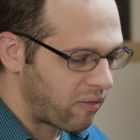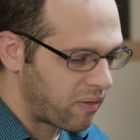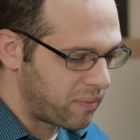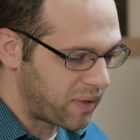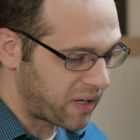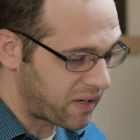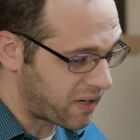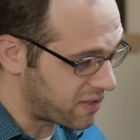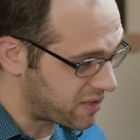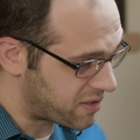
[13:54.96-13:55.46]

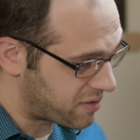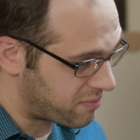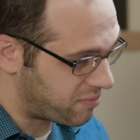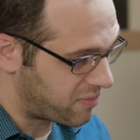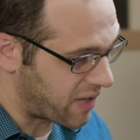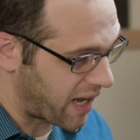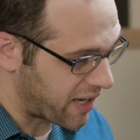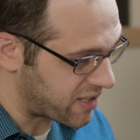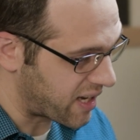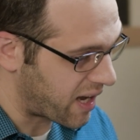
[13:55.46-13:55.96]
Because
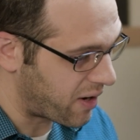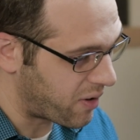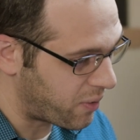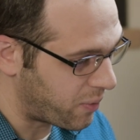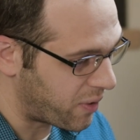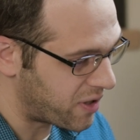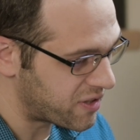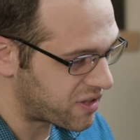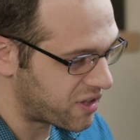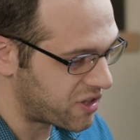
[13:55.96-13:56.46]
that's how it
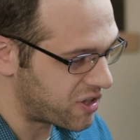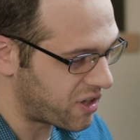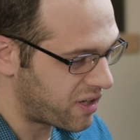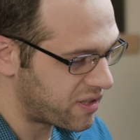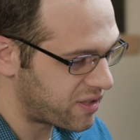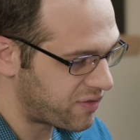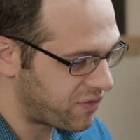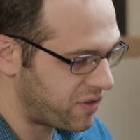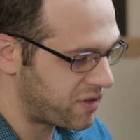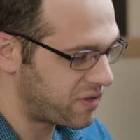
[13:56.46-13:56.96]
was
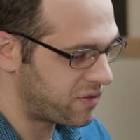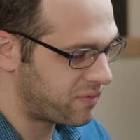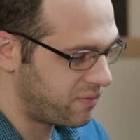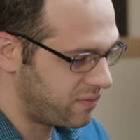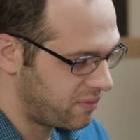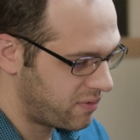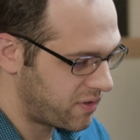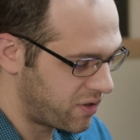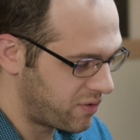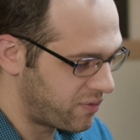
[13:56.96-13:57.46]

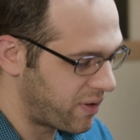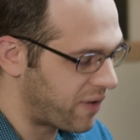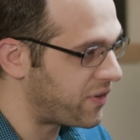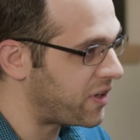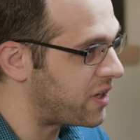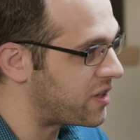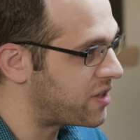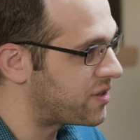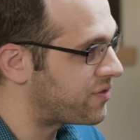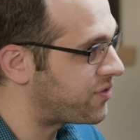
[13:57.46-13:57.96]
to
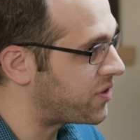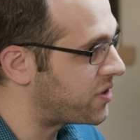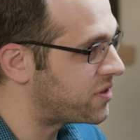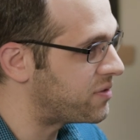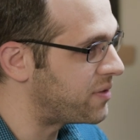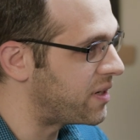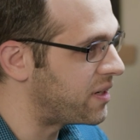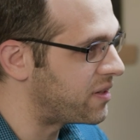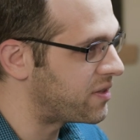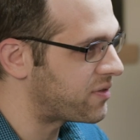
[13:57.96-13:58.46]
Revelation's first
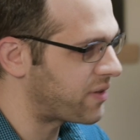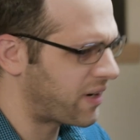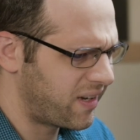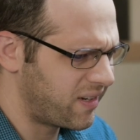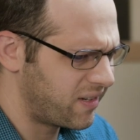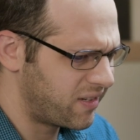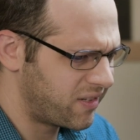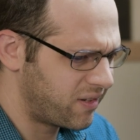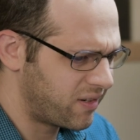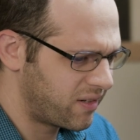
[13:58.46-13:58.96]
readers, right?
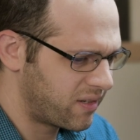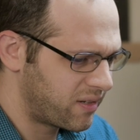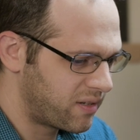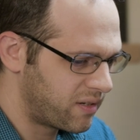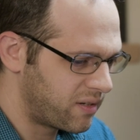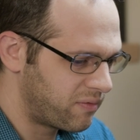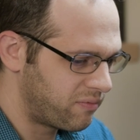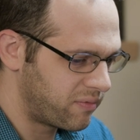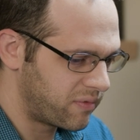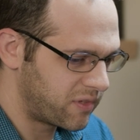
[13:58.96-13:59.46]

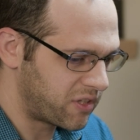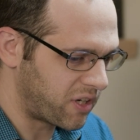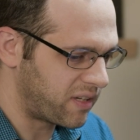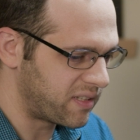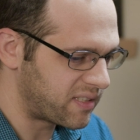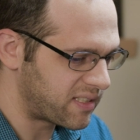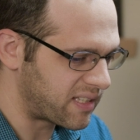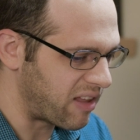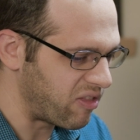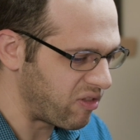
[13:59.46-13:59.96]
John
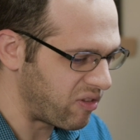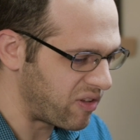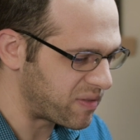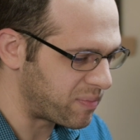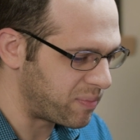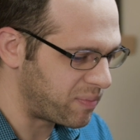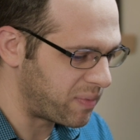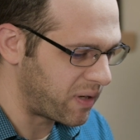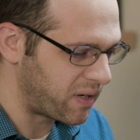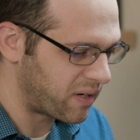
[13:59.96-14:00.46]
sent this
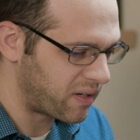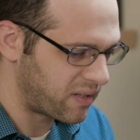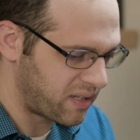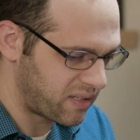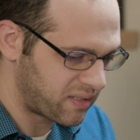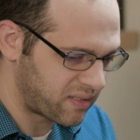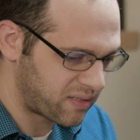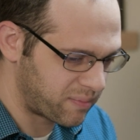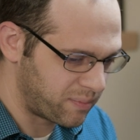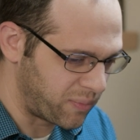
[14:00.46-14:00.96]

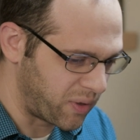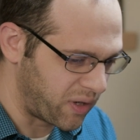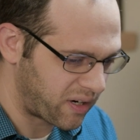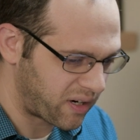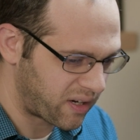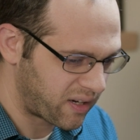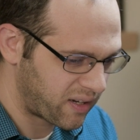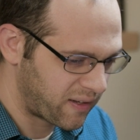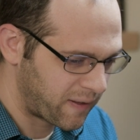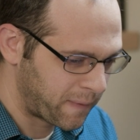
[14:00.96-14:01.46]

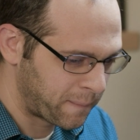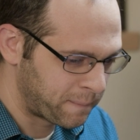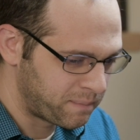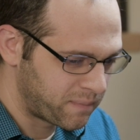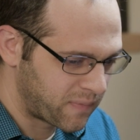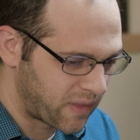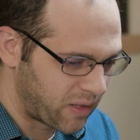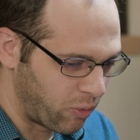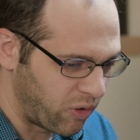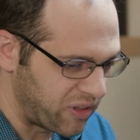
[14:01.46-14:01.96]
book
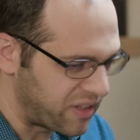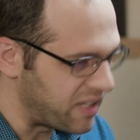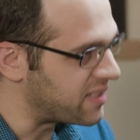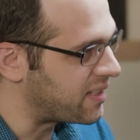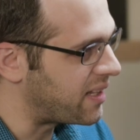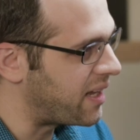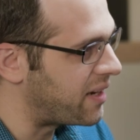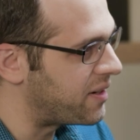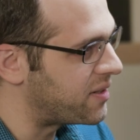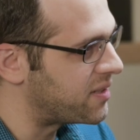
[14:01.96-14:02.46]
with these
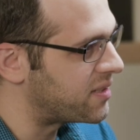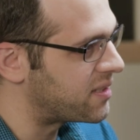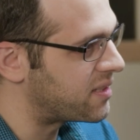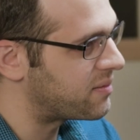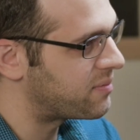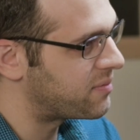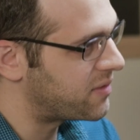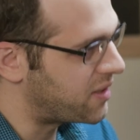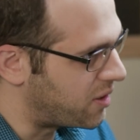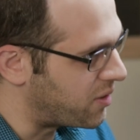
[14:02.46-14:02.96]
letters,
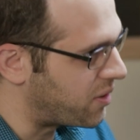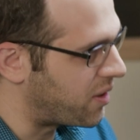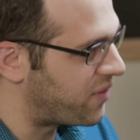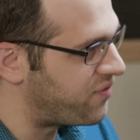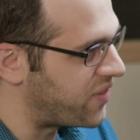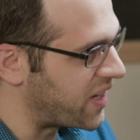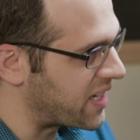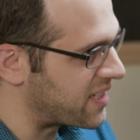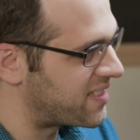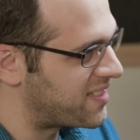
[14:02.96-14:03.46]

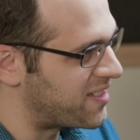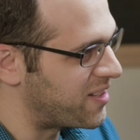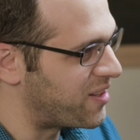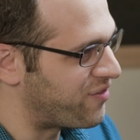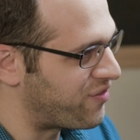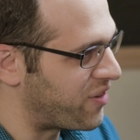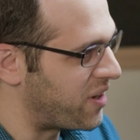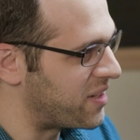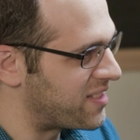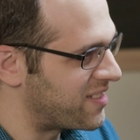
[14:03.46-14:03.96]
affixed to the
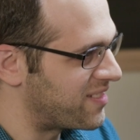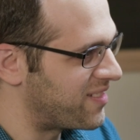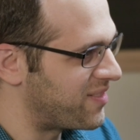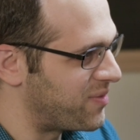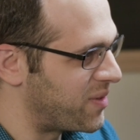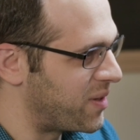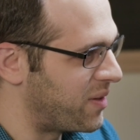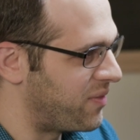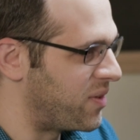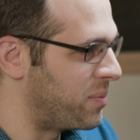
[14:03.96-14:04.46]
front
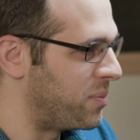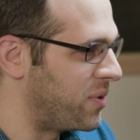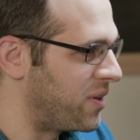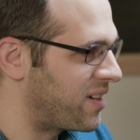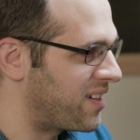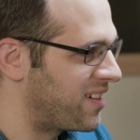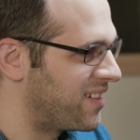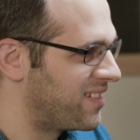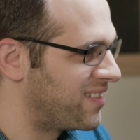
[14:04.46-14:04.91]
of the book.